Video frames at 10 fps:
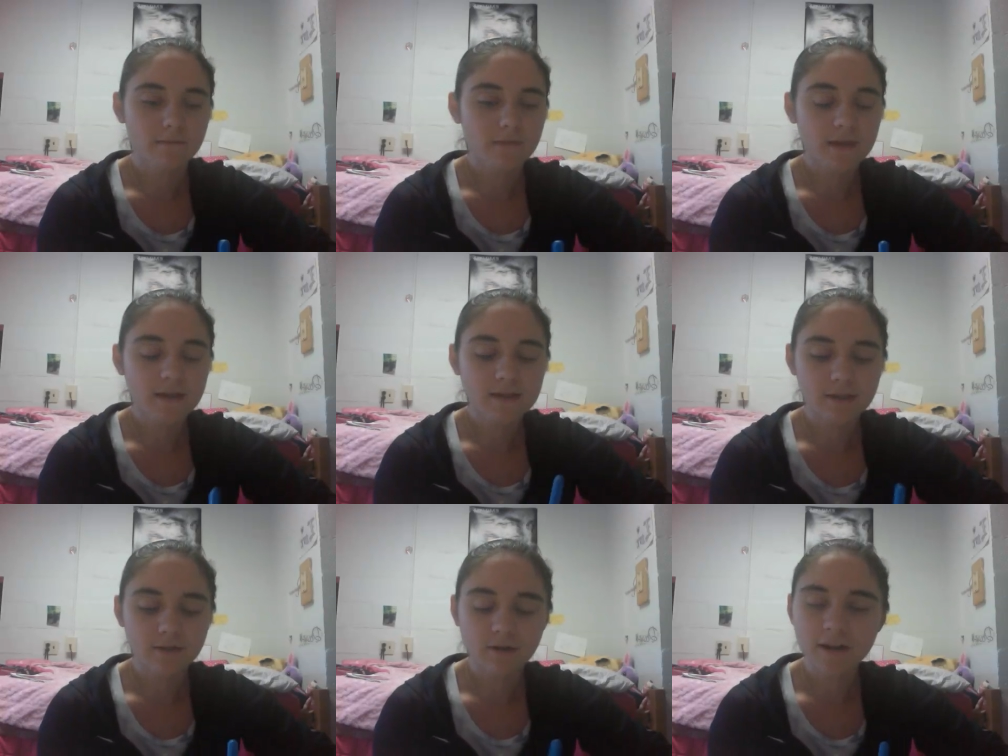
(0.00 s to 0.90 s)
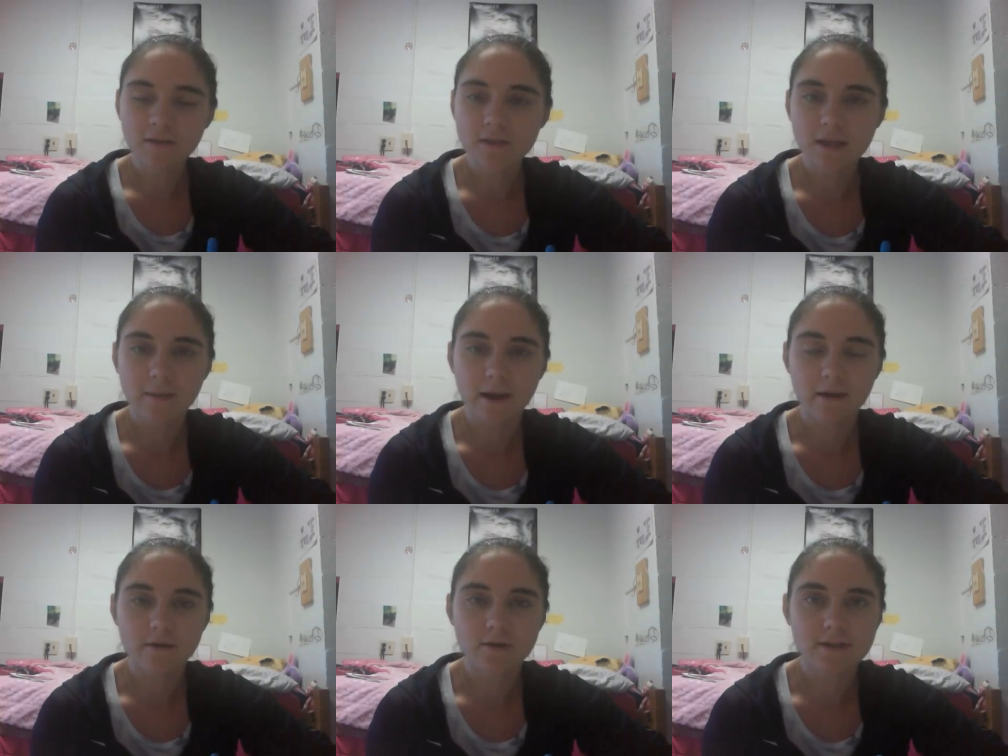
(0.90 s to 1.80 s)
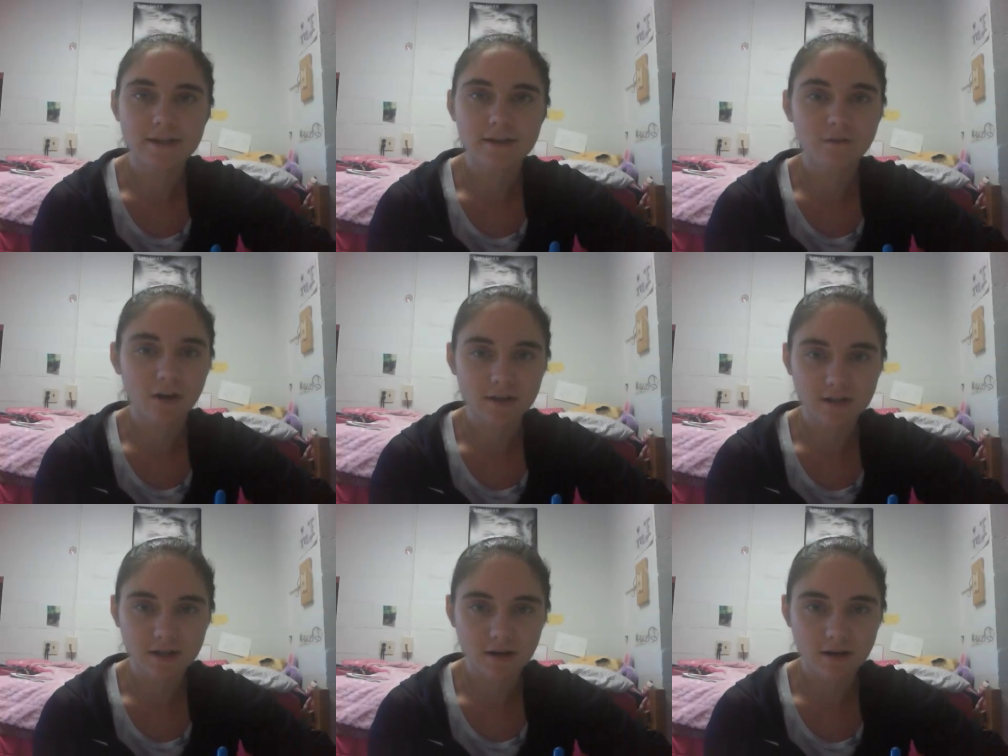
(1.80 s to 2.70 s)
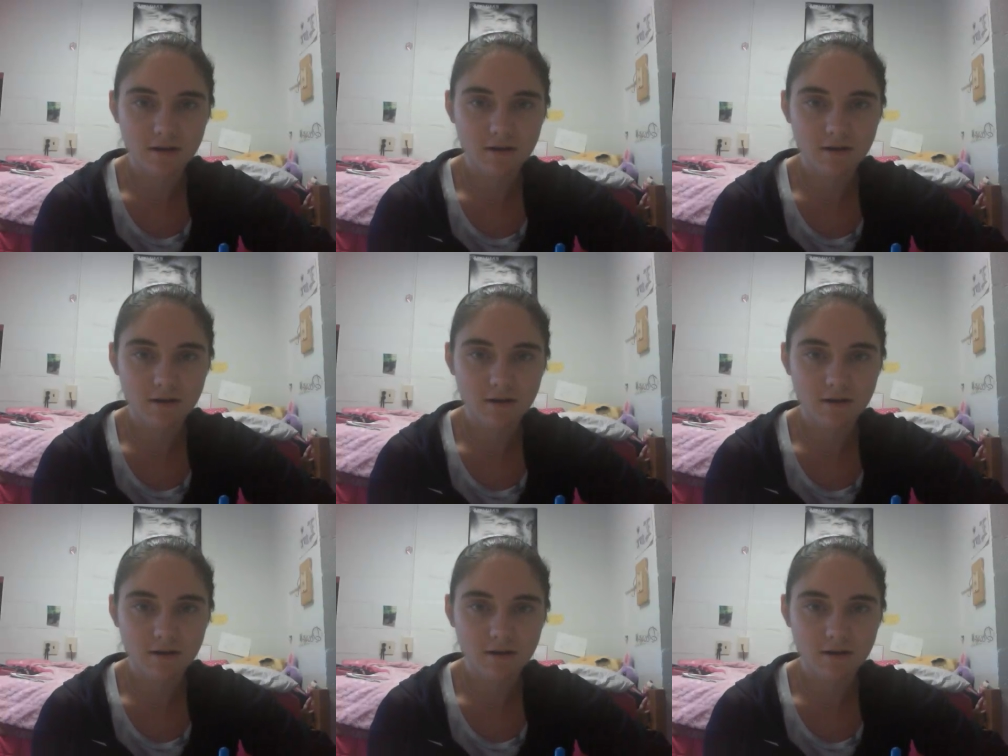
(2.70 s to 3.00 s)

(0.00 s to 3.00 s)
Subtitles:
things that you don't even think about, they're just involuntary.